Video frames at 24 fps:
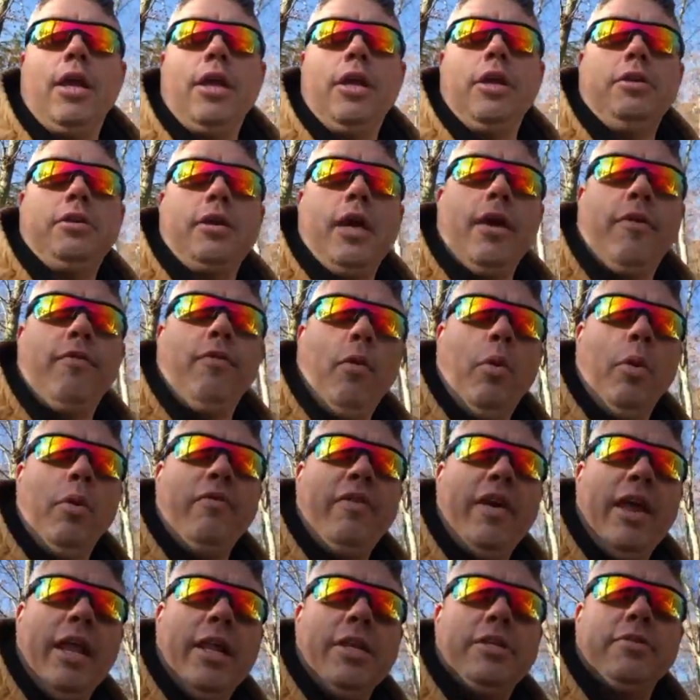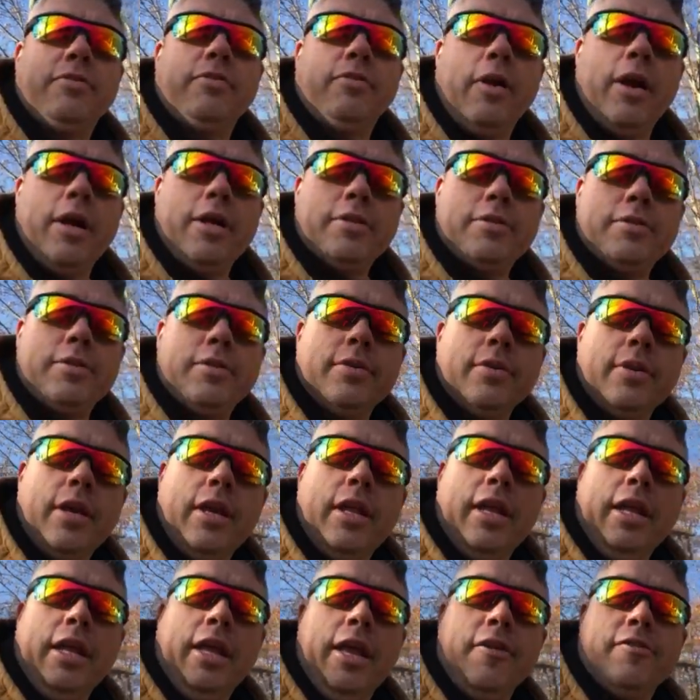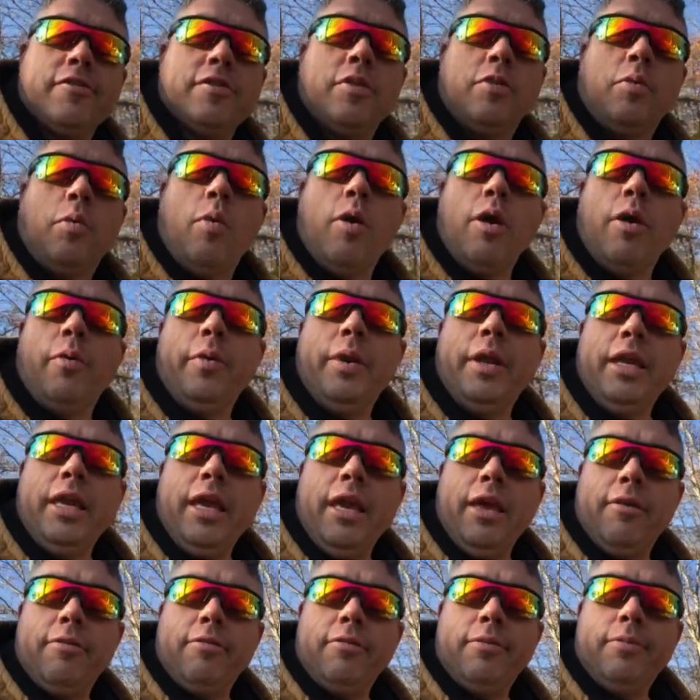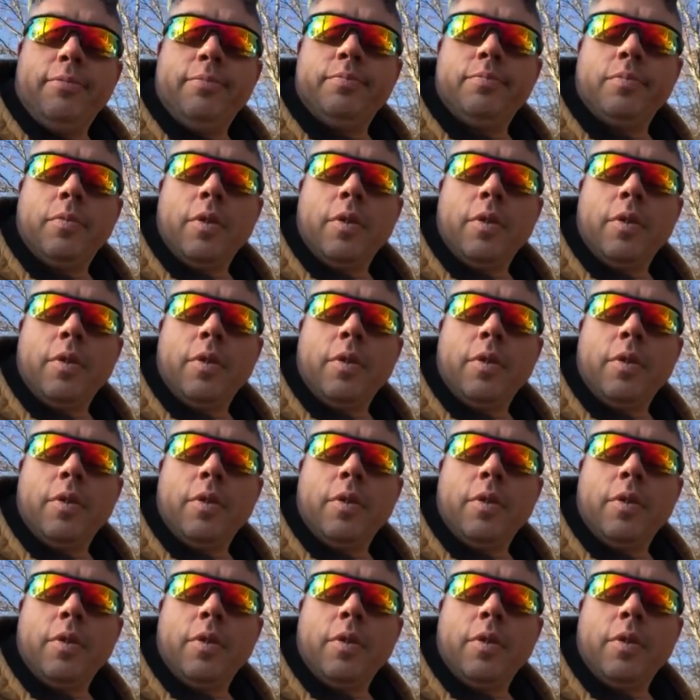You take full advantage of friends and the gifts that they're willing to give.